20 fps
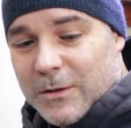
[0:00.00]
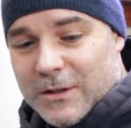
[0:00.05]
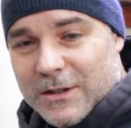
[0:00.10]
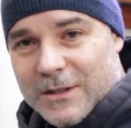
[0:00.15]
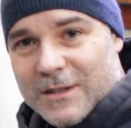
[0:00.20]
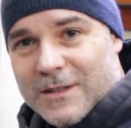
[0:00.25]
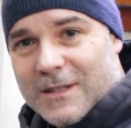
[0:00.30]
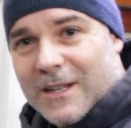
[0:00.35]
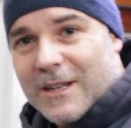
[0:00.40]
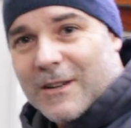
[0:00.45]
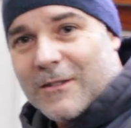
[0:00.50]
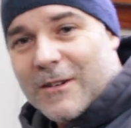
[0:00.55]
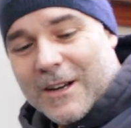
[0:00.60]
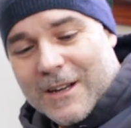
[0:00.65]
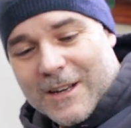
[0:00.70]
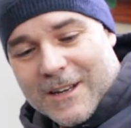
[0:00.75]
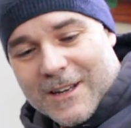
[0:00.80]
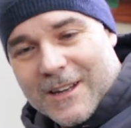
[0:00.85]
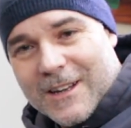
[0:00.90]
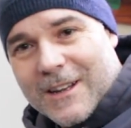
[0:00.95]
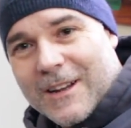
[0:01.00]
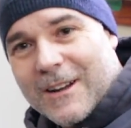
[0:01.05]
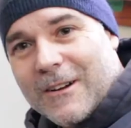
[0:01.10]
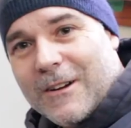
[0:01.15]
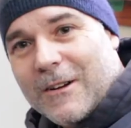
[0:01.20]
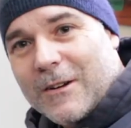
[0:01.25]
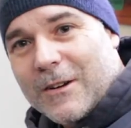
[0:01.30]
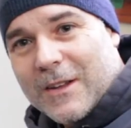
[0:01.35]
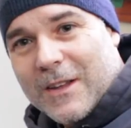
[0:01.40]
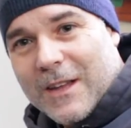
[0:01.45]
which is sitting right
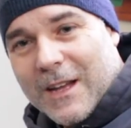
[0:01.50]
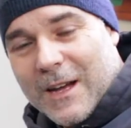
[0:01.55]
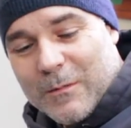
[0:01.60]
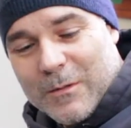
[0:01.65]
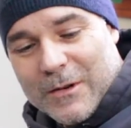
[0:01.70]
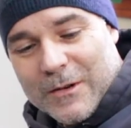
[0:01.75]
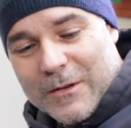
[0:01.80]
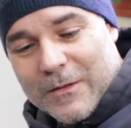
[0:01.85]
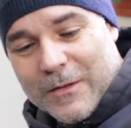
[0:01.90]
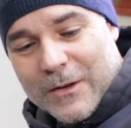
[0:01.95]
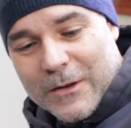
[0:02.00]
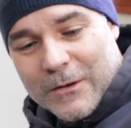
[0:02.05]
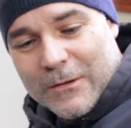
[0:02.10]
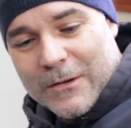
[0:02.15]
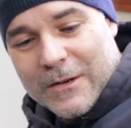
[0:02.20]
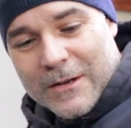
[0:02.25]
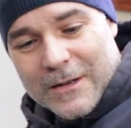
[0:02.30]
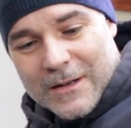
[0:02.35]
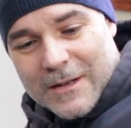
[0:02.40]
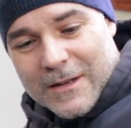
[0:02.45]
here out of camera view.